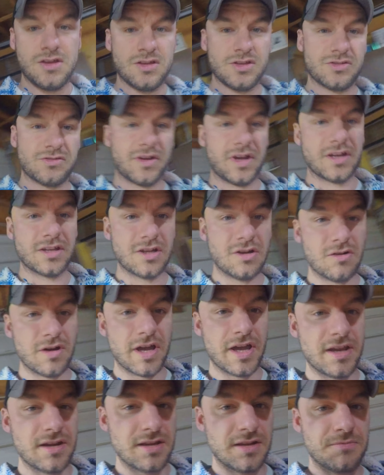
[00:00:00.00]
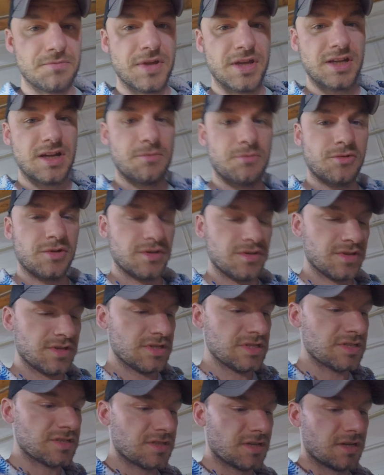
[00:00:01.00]
So I had to go ahead and pick up one of
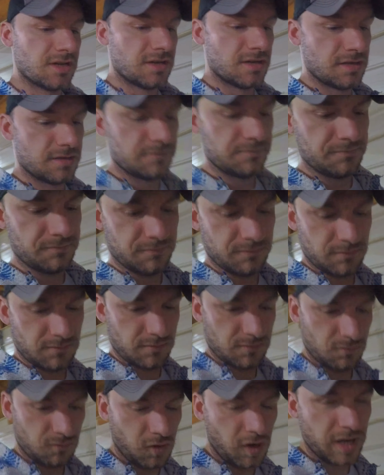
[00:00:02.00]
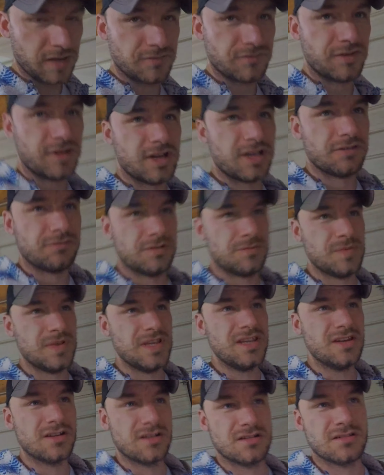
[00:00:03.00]
these Wi-Fi
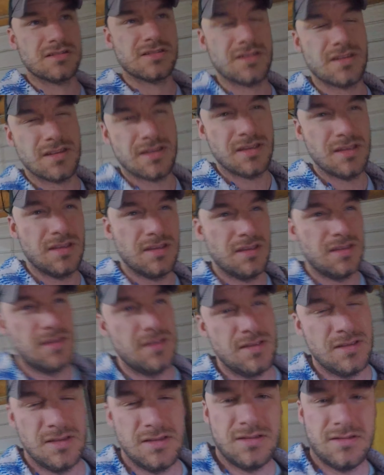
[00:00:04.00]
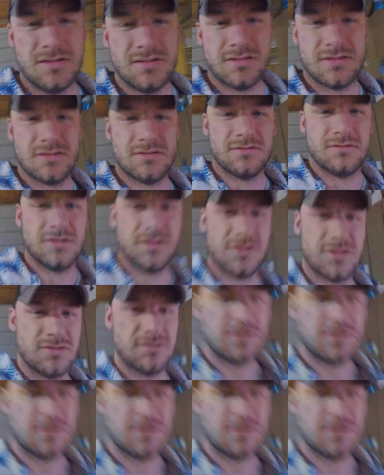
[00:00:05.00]
repeaters. So I'll show